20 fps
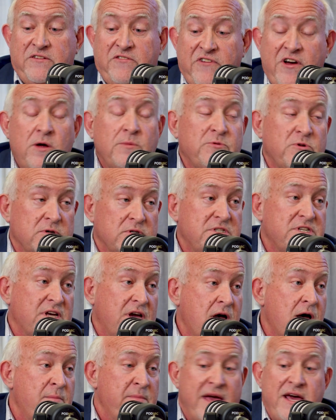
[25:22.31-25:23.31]
developers to
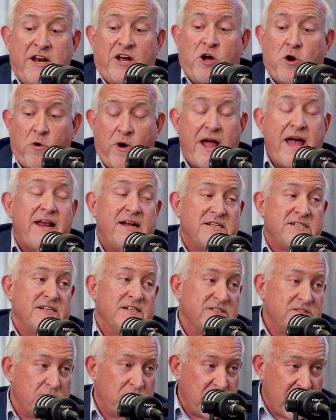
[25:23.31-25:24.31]
come in and create a
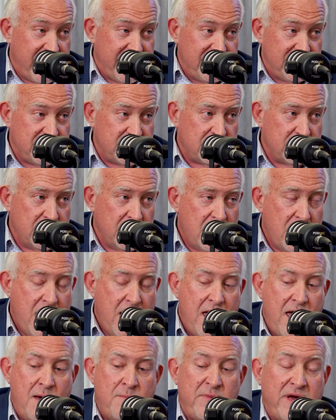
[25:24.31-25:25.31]
sense of place.
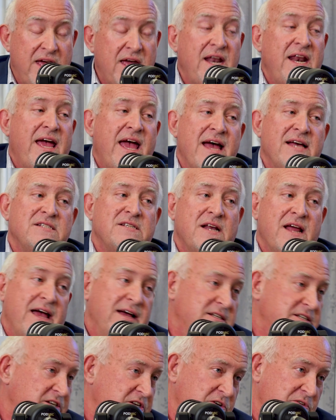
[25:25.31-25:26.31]
And McKinney hasn't
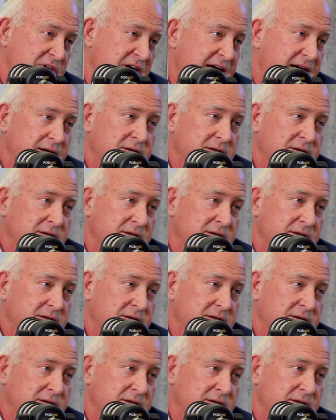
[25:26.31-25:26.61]
had to do that.